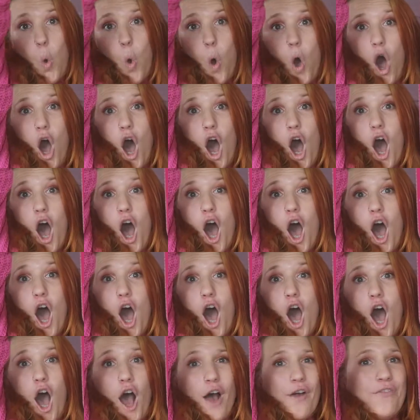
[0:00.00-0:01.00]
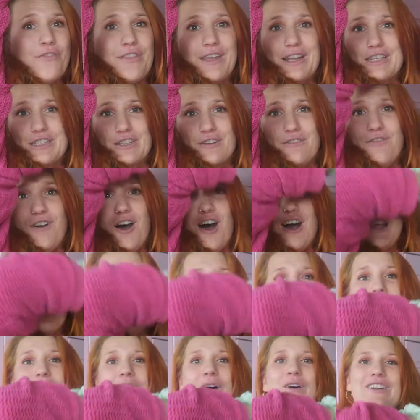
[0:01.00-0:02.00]
Whoa, things are falling
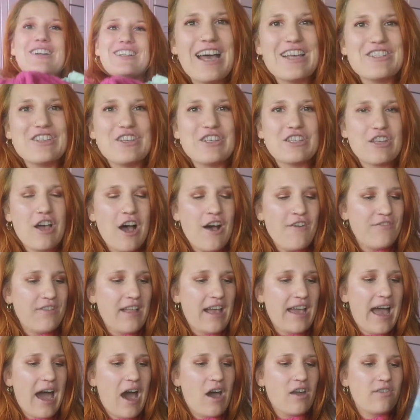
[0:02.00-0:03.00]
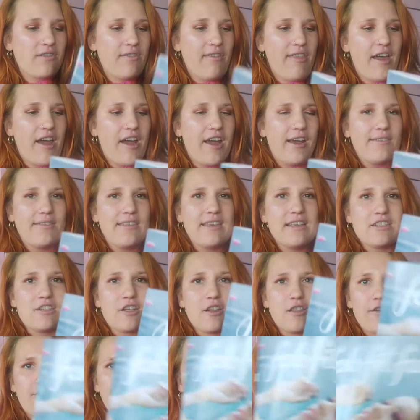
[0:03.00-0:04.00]
out. As you saw fly out of there, these
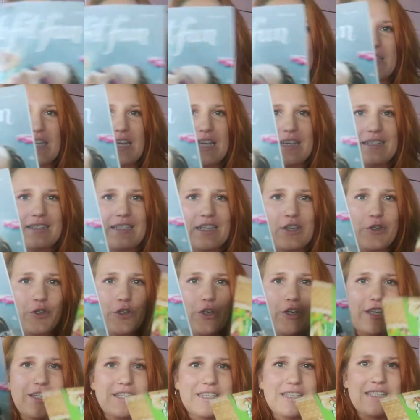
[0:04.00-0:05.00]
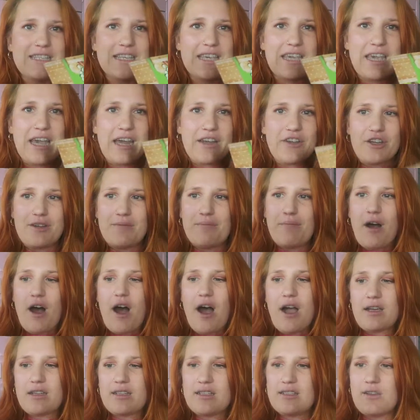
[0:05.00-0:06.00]
are the first things that you're going to see on your
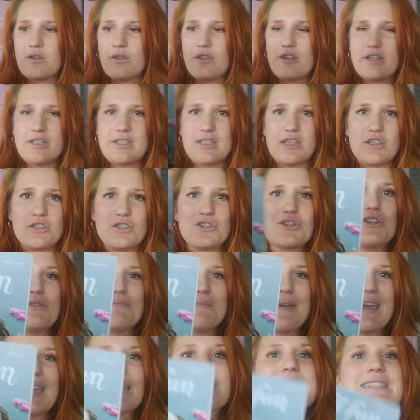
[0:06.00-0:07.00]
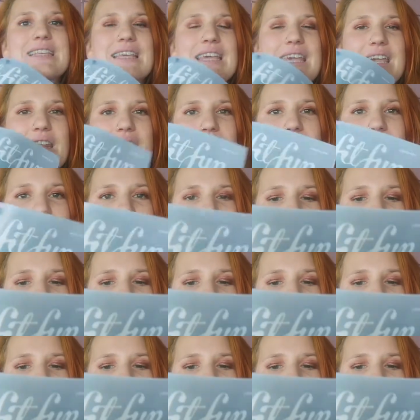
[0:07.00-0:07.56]
box. So there's this little magazine